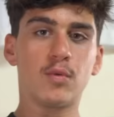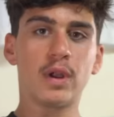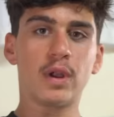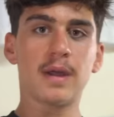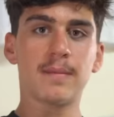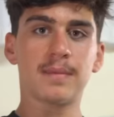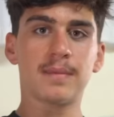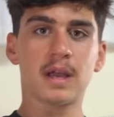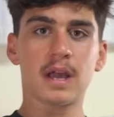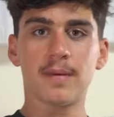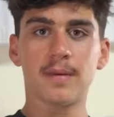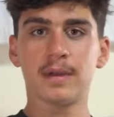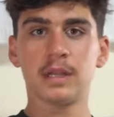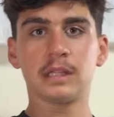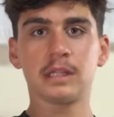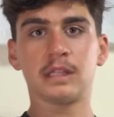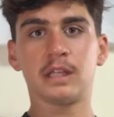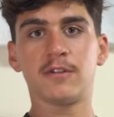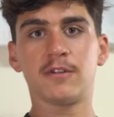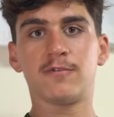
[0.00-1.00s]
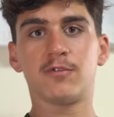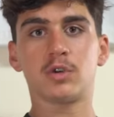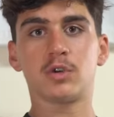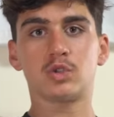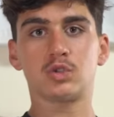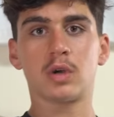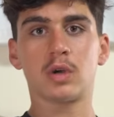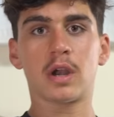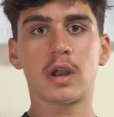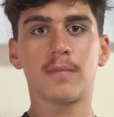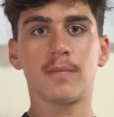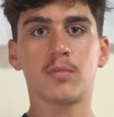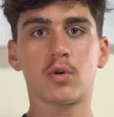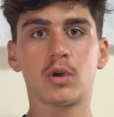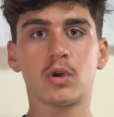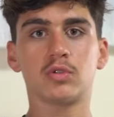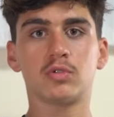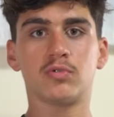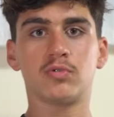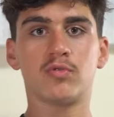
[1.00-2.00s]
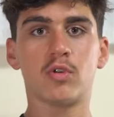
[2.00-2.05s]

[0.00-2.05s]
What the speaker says: when I become 18, for sure I'm going to